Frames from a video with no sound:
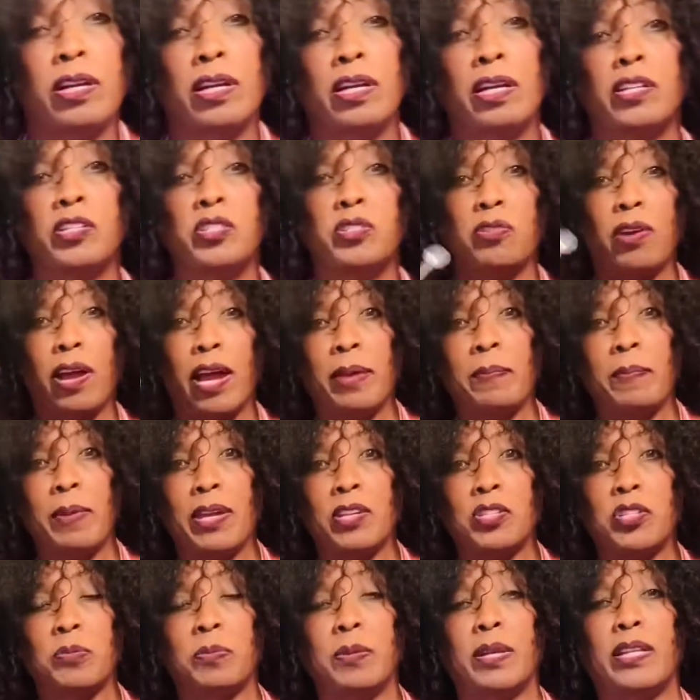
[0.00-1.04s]
dry
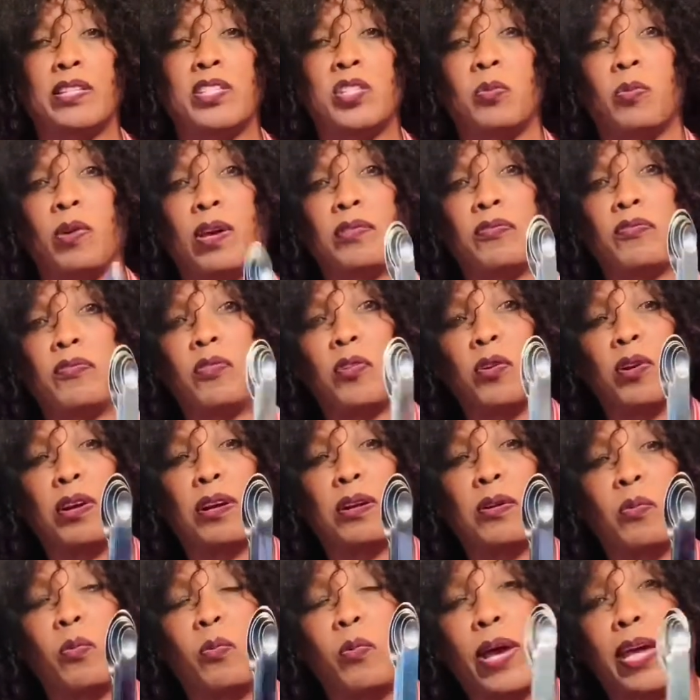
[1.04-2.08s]
measurements, one for
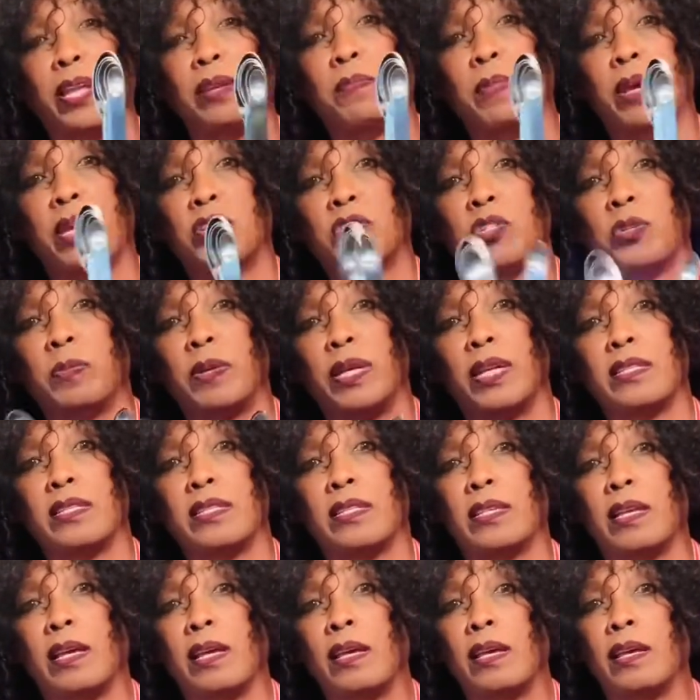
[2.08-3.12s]
wet
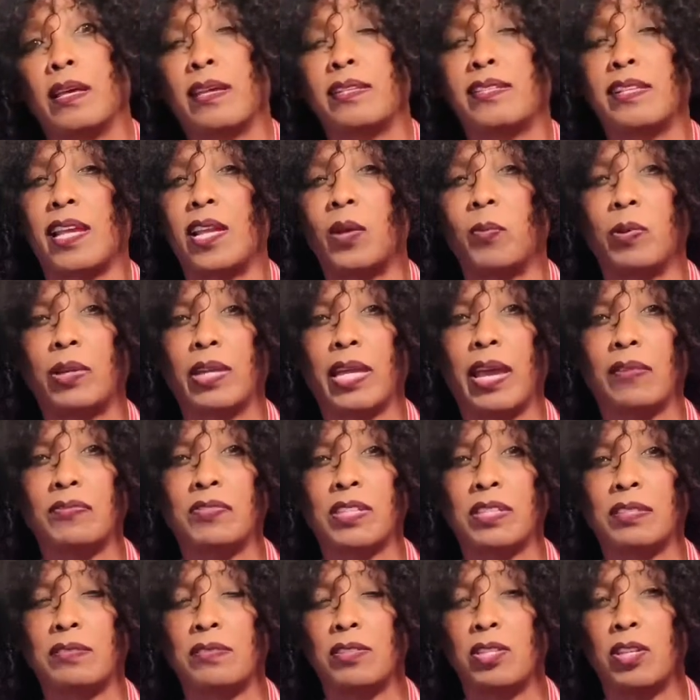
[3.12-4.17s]
measurements. Because I don't want to have to,
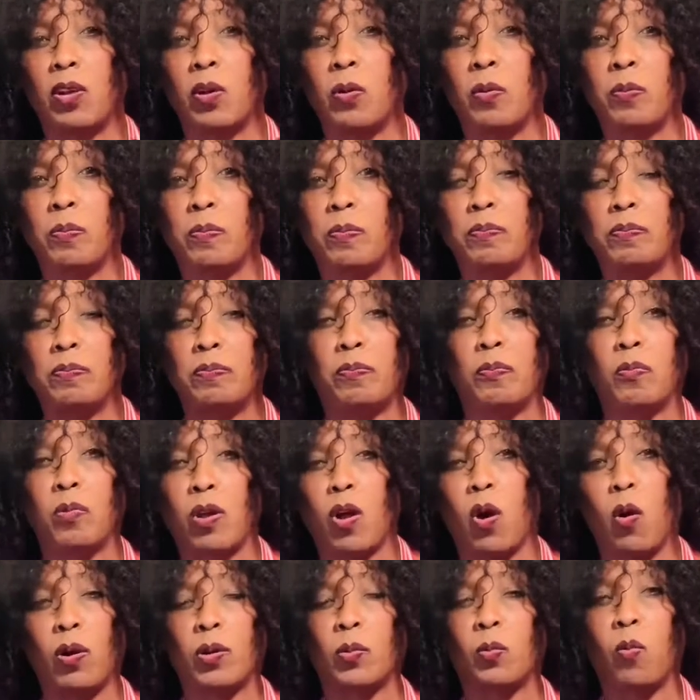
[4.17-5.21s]
go
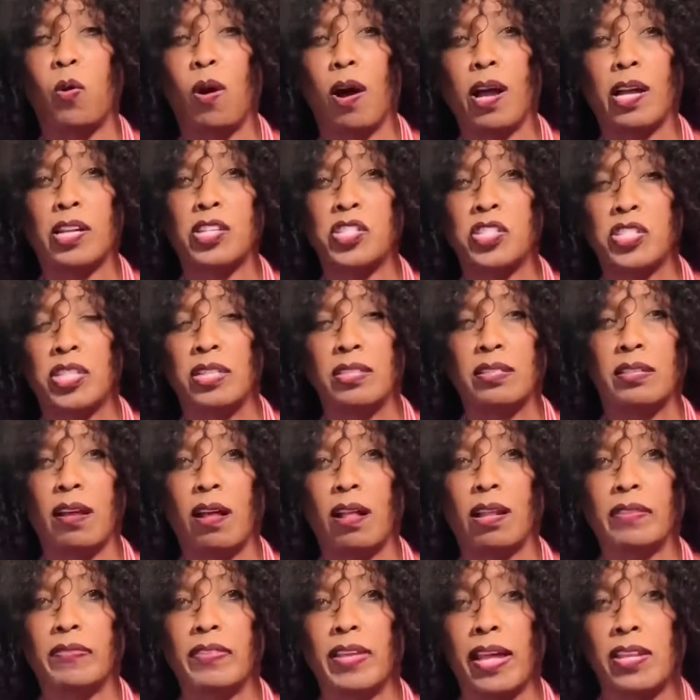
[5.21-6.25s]
and wash and all
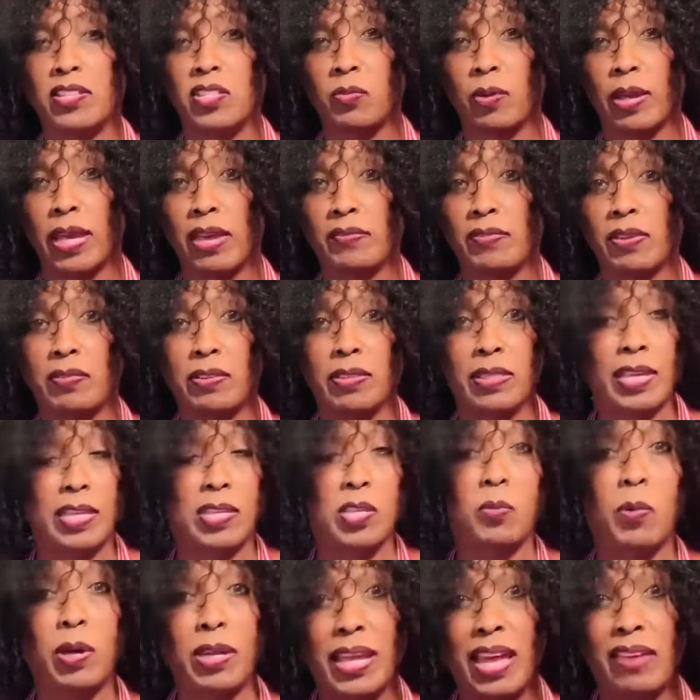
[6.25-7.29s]
that. So I have everything. You
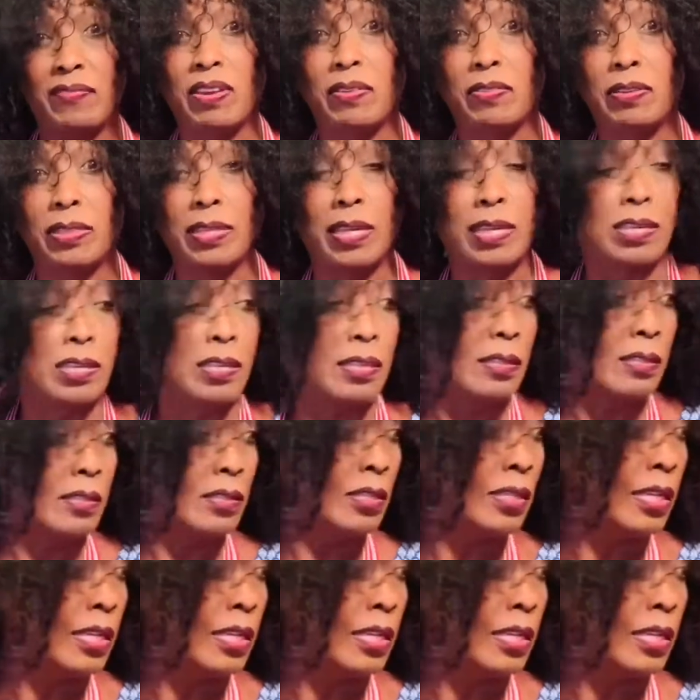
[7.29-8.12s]
want to have everything that you need.